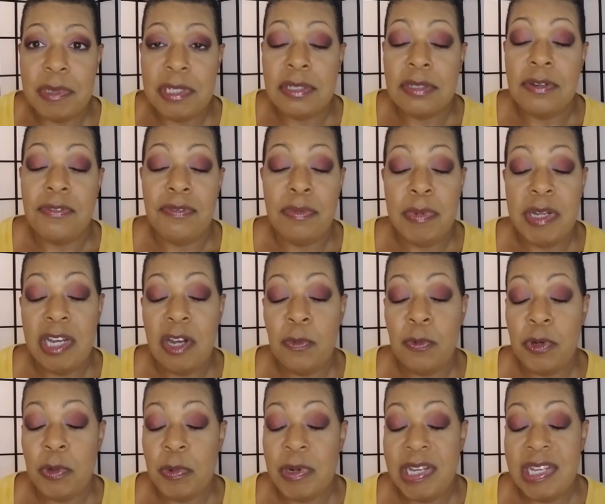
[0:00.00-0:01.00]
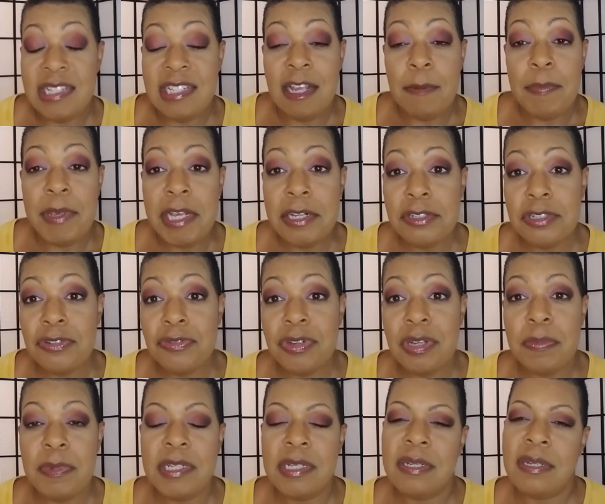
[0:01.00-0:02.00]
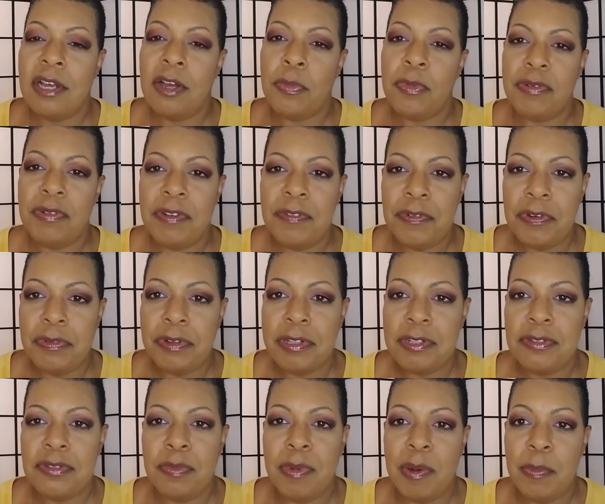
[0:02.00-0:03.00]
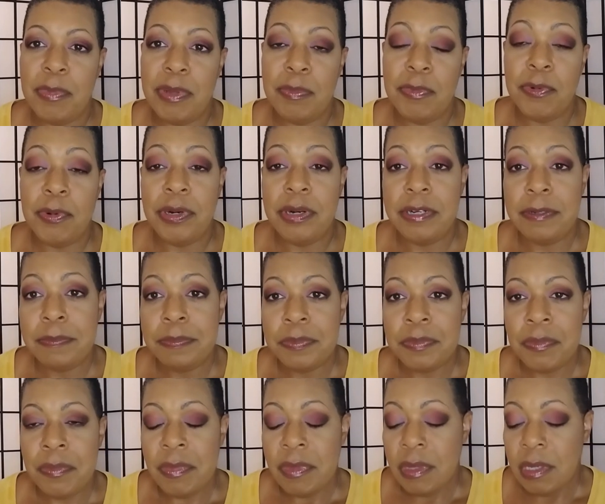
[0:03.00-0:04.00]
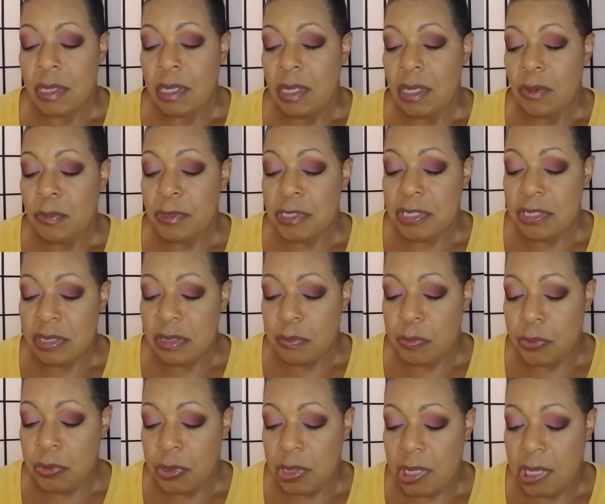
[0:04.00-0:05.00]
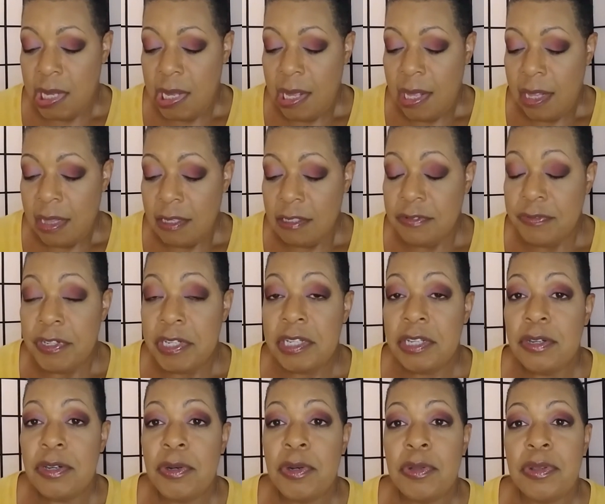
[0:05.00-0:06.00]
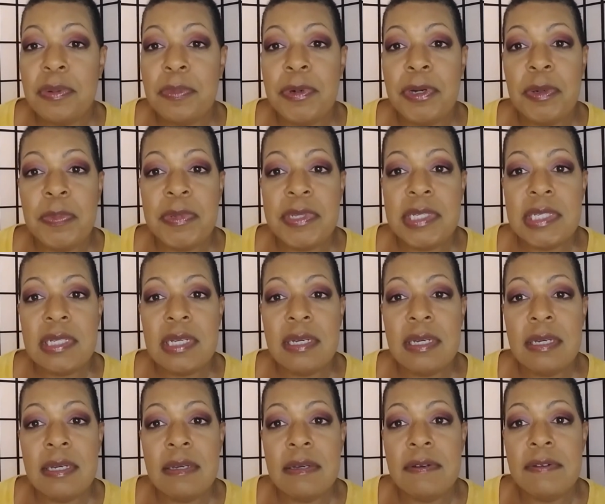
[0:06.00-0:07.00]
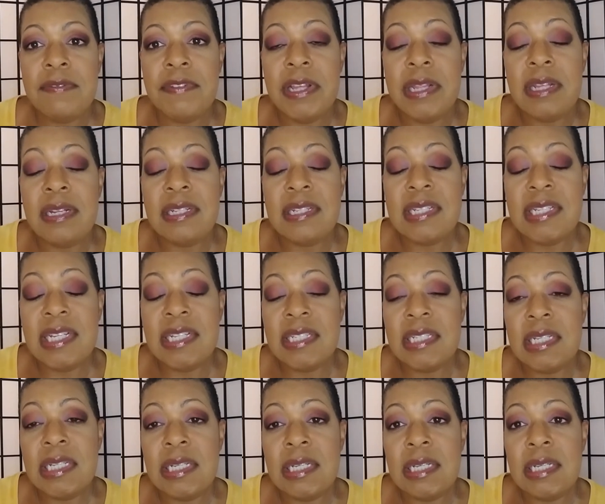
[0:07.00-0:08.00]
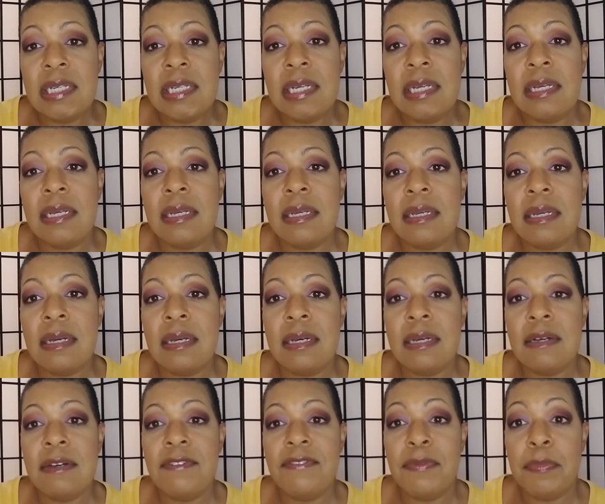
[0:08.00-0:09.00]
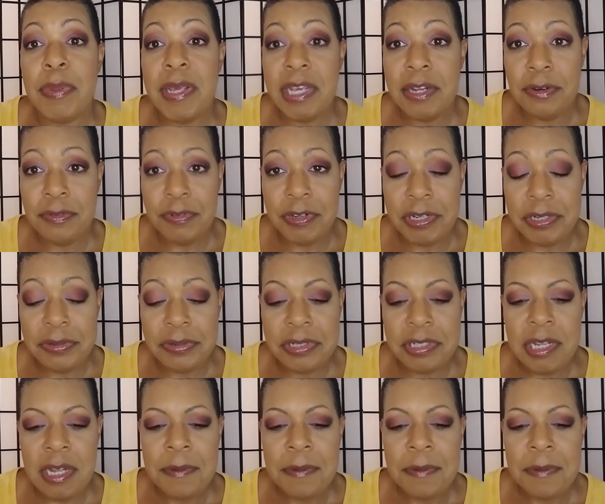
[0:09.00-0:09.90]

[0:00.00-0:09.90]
And so from now on, when I say manuscript, I'll be referring to my memoir, which is a book. This video, the purpose of and the necessity of beta readers.